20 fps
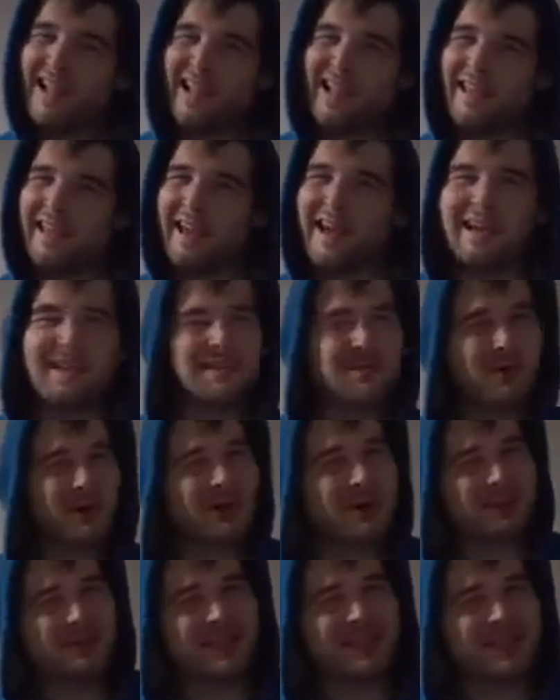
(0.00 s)
Hey guys,
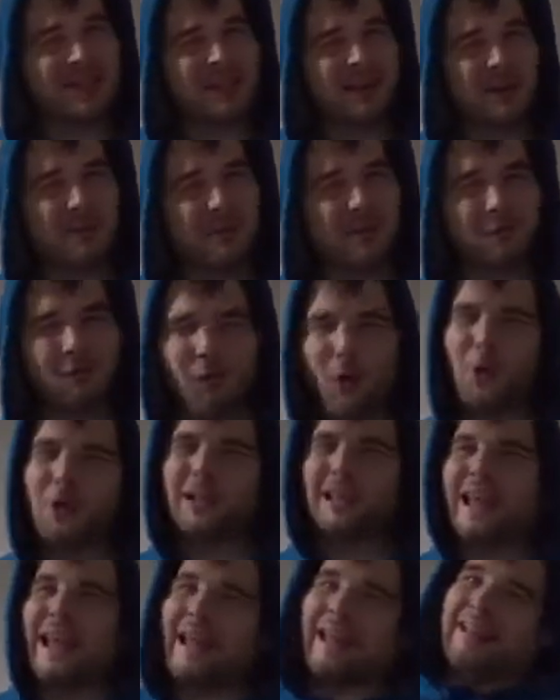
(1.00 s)
welcome to day number
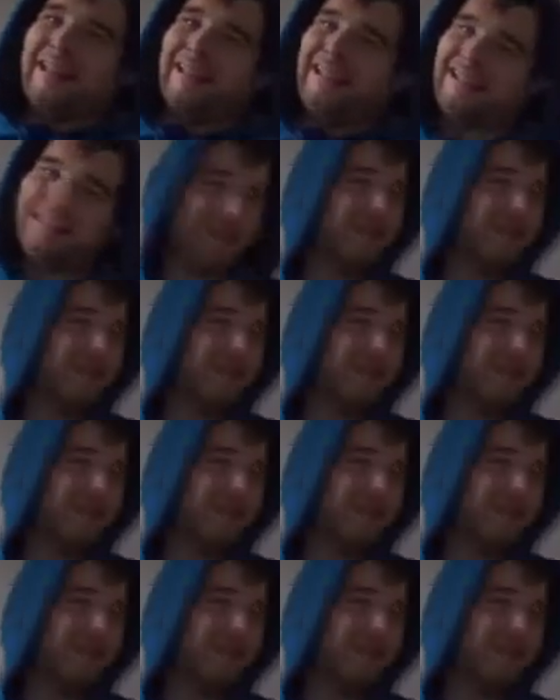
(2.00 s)
forty-eight